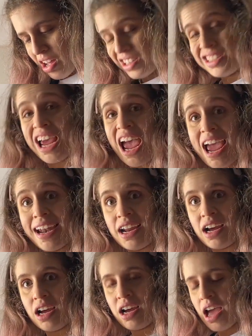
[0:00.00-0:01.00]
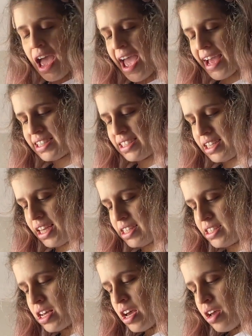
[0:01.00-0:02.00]
10 hexes
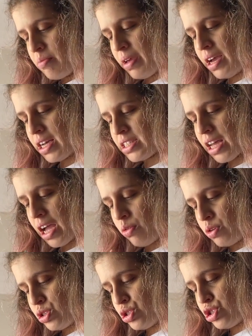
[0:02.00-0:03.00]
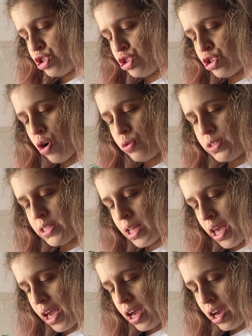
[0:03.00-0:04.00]
because I was so
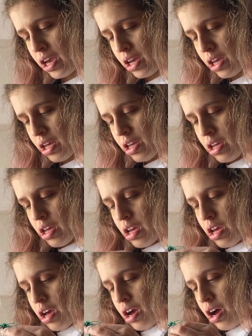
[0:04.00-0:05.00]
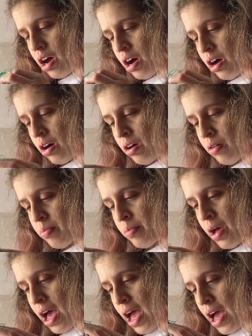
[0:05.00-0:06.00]
sick.
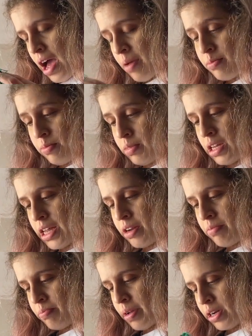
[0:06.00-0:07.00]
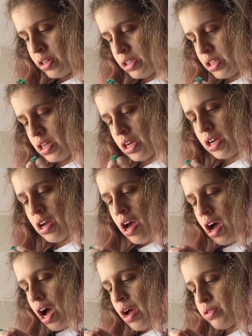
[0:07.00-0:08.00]
I'm glad I'm better today.
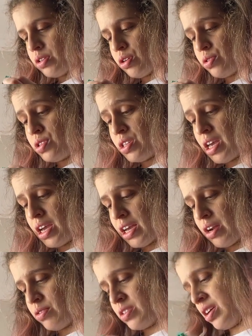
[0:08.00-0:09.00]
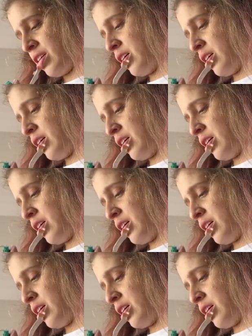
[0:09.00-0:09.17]
I was so sick and I was like,